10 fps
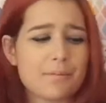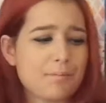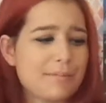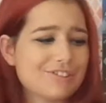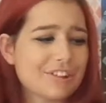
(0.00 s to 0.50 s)

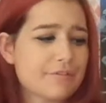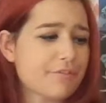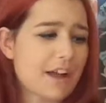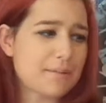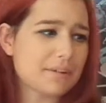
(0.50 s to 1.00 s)
missing
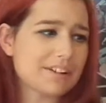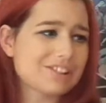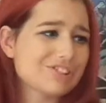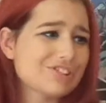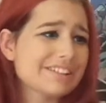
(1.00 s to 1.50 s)

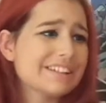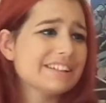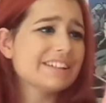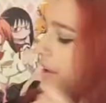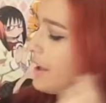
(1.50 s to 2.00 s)
fibers.
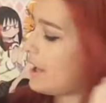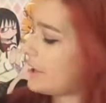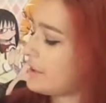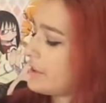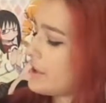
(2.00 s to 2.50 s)

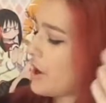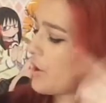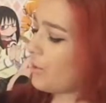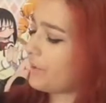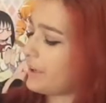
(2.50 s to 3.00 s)
I
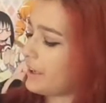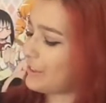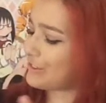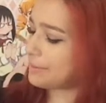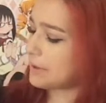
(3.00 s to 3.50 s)
know it
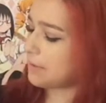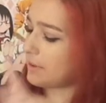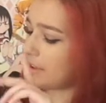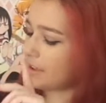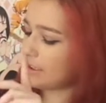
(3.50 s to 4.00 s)
is
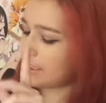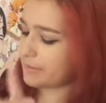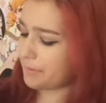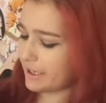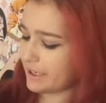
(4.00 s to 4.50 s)
probably
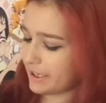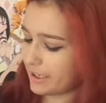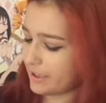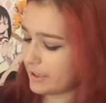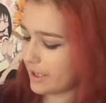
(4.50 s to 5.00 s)

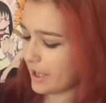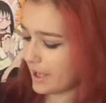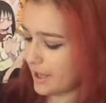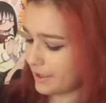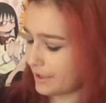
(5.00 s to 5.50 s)
nitpicking a